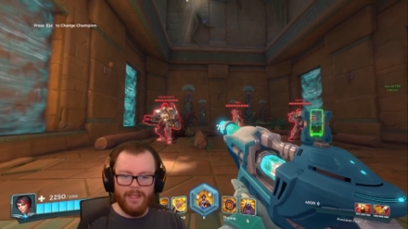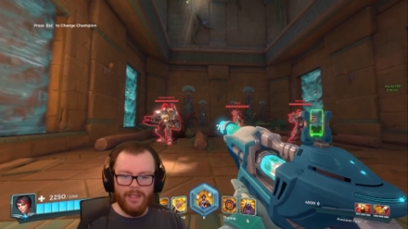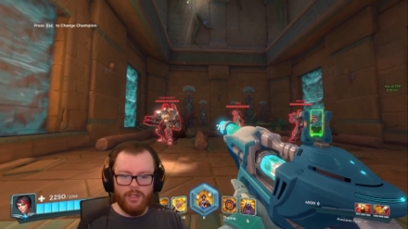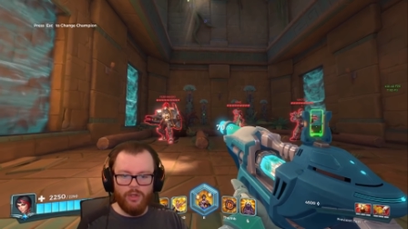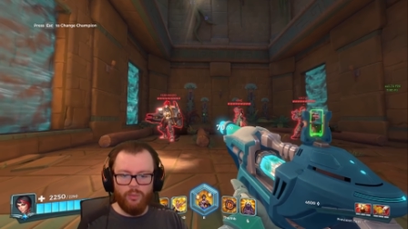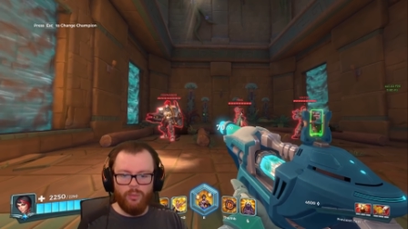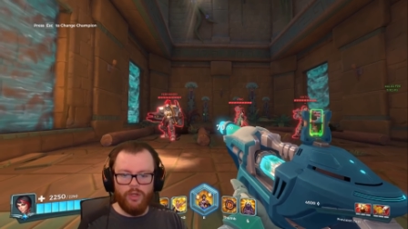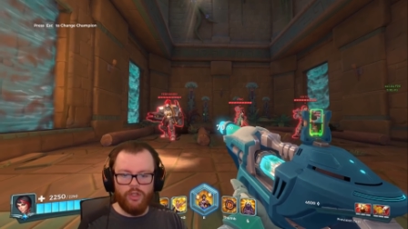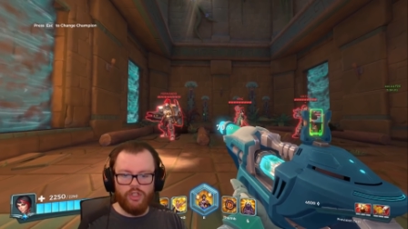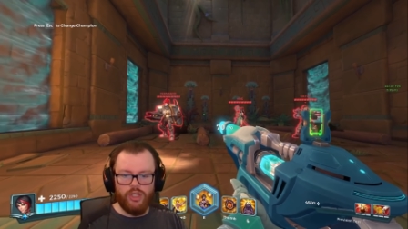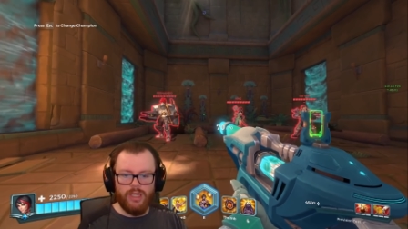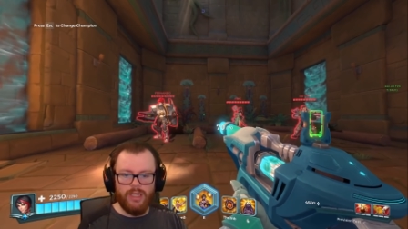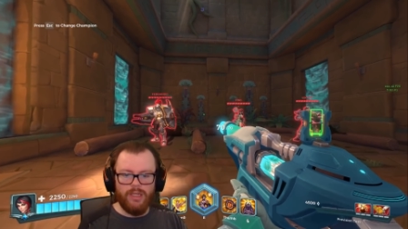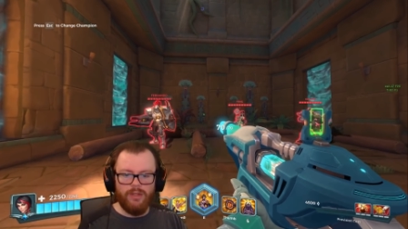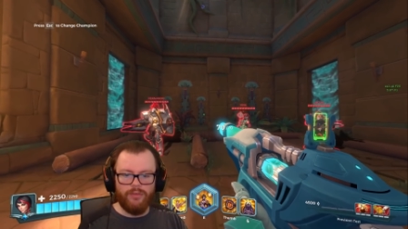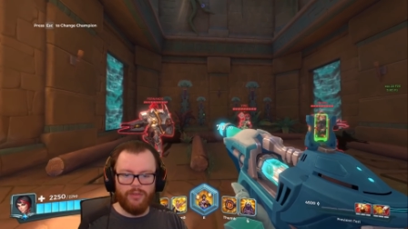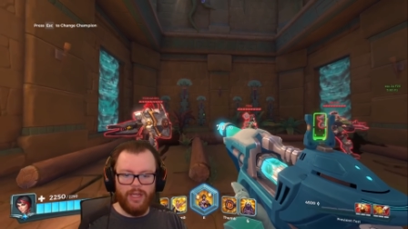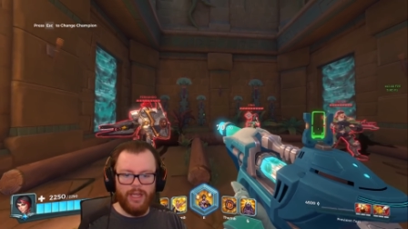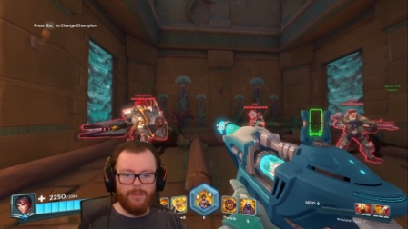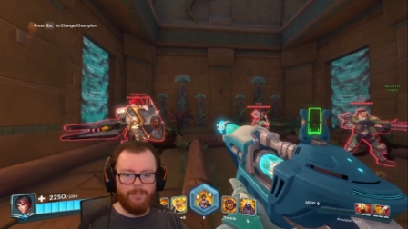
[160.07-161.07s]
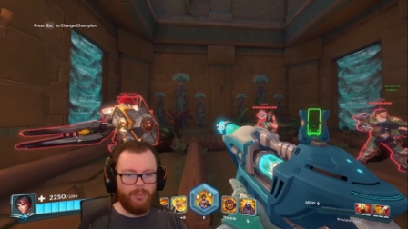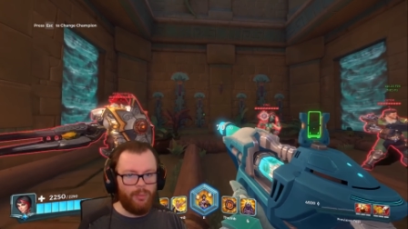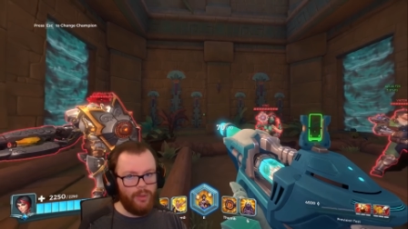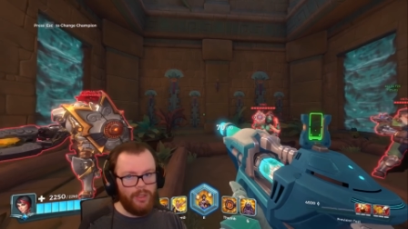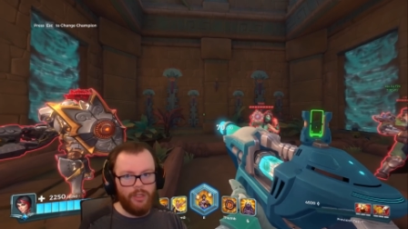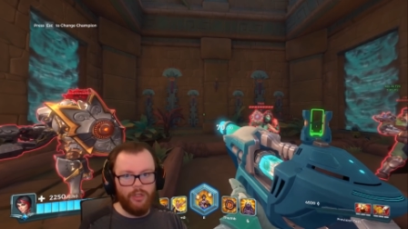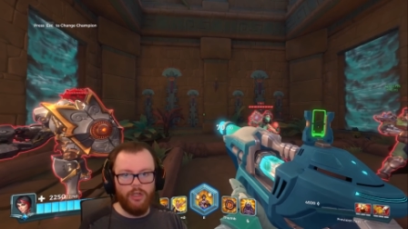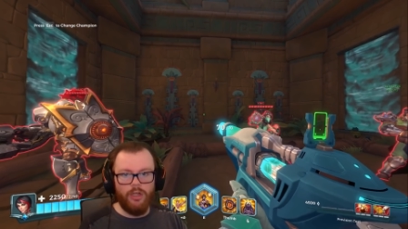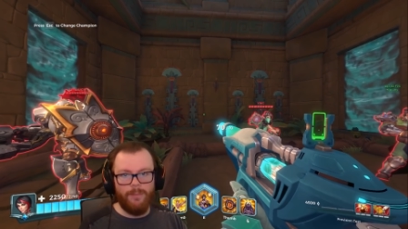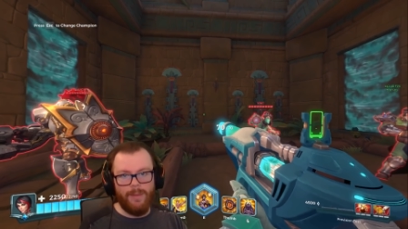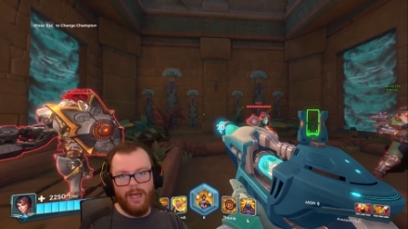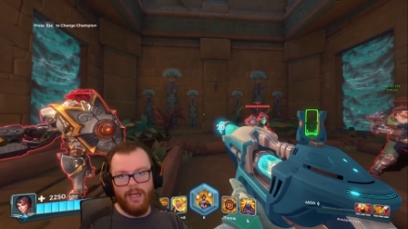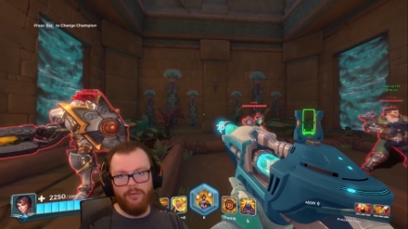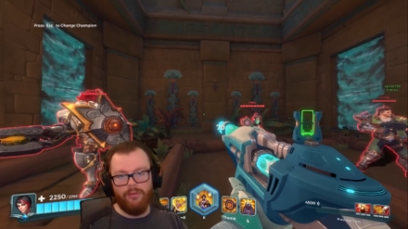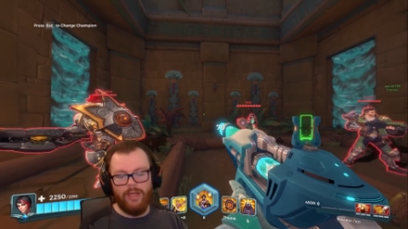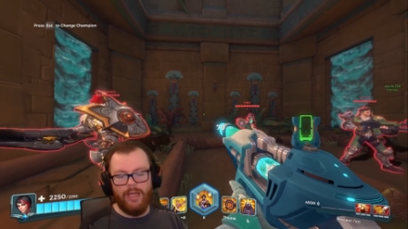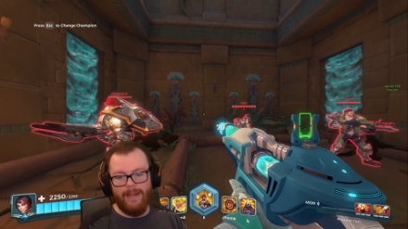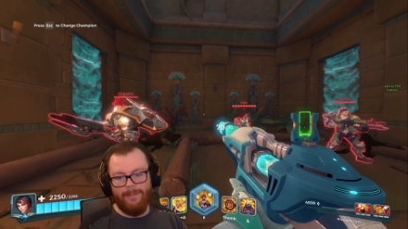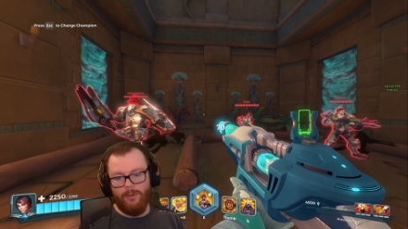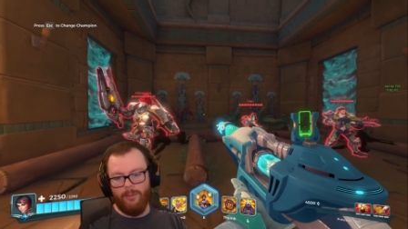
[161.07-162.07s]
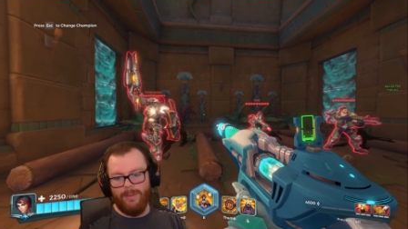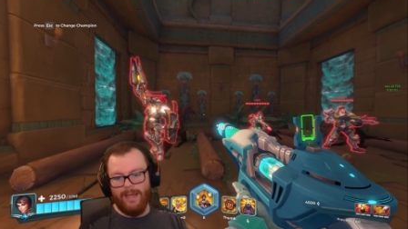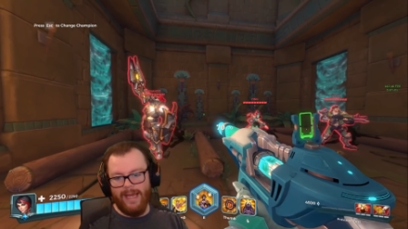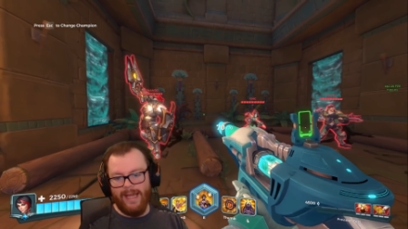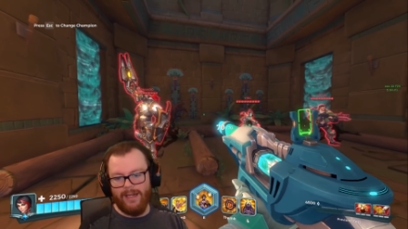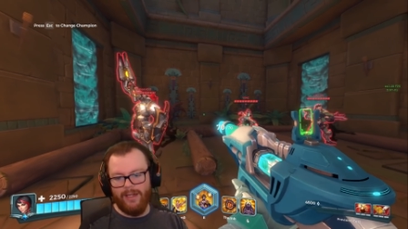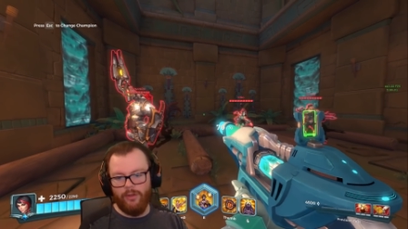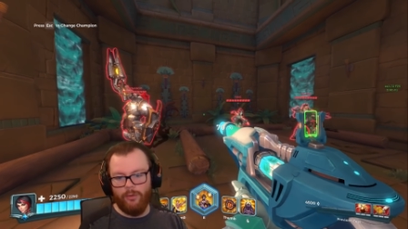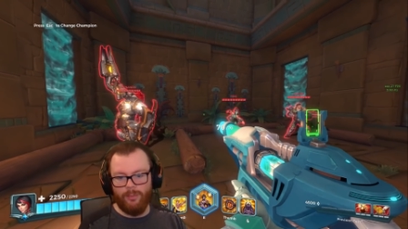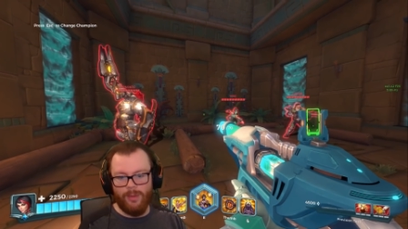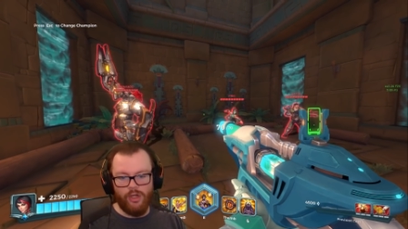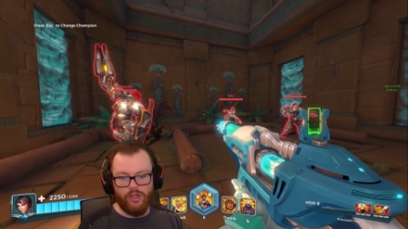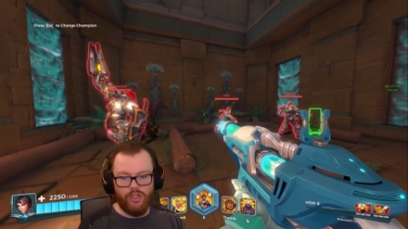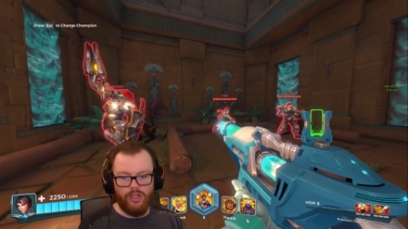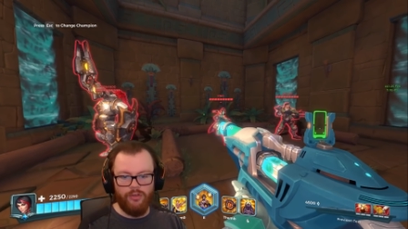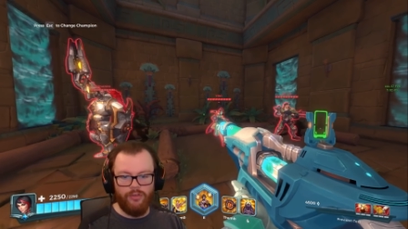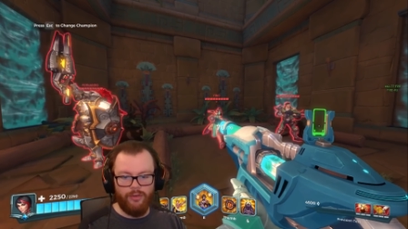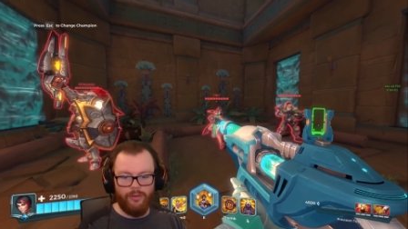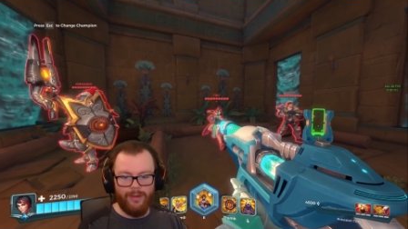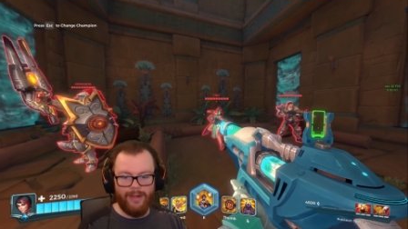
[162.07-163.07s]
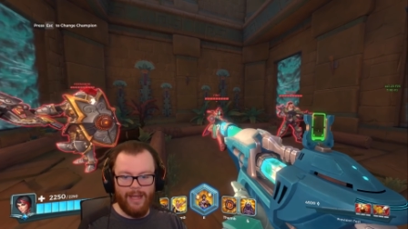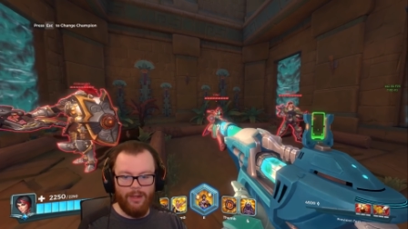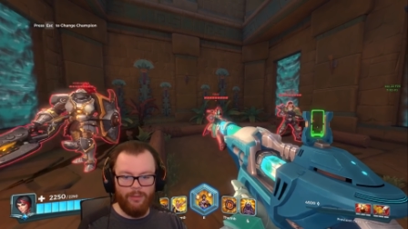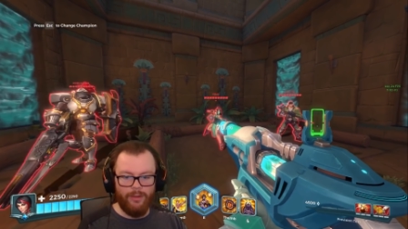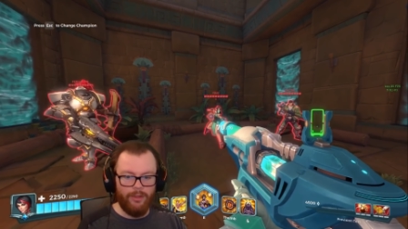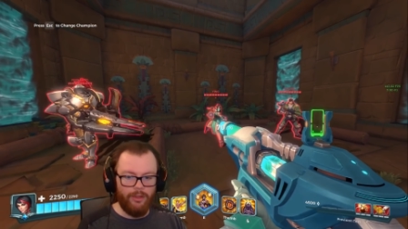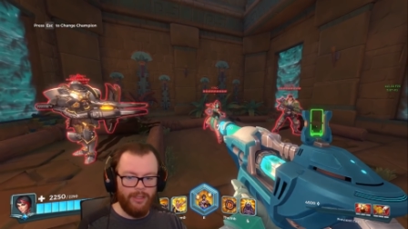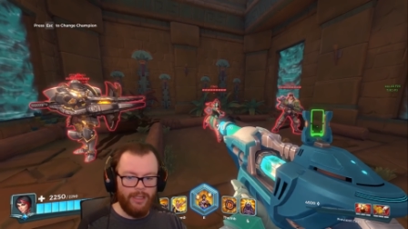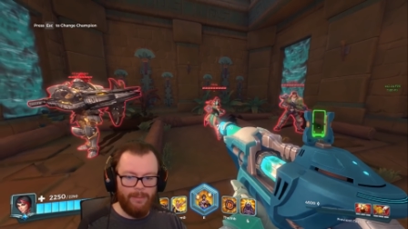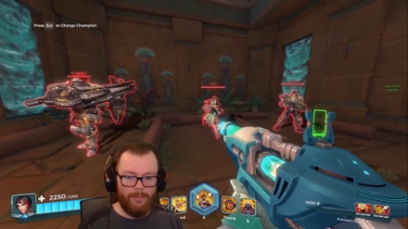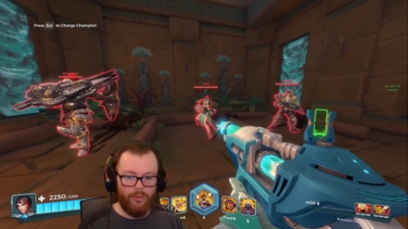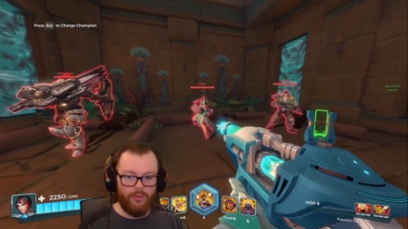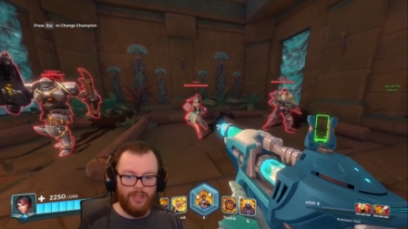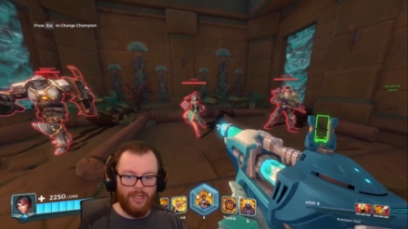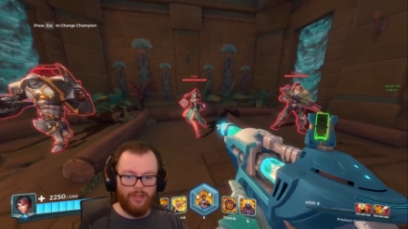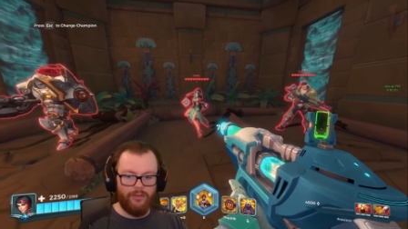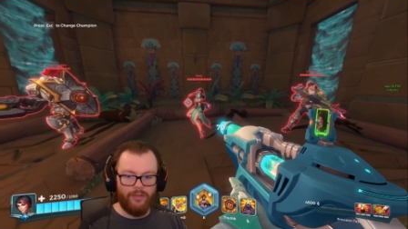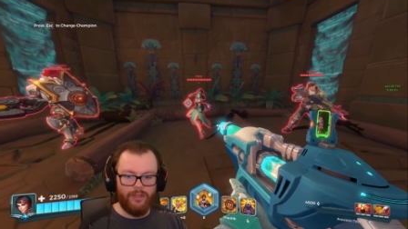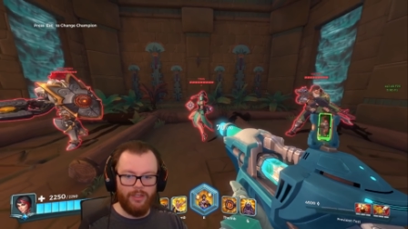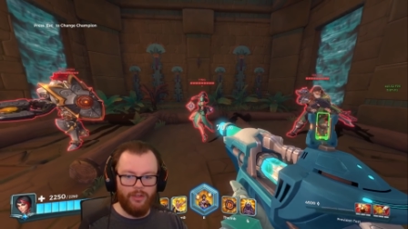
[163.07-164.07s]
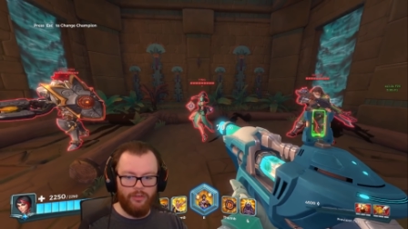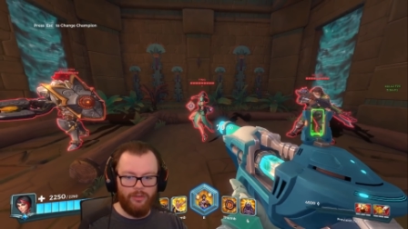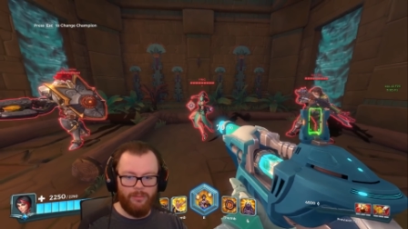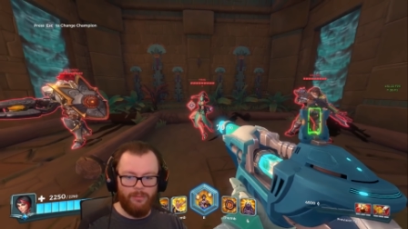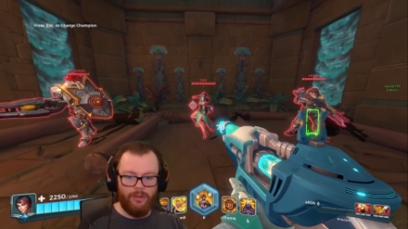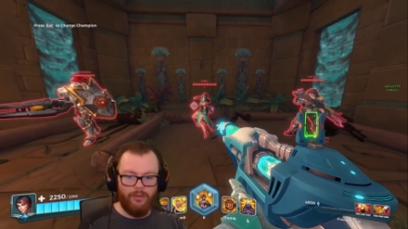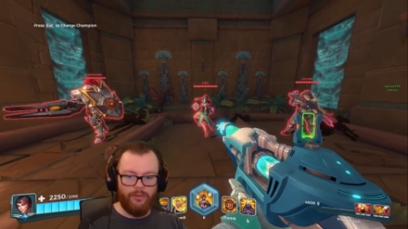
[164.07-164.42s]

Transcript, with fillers: which is a pretty good amount of ammo back, especially considering how little ammo it takes to kill someone.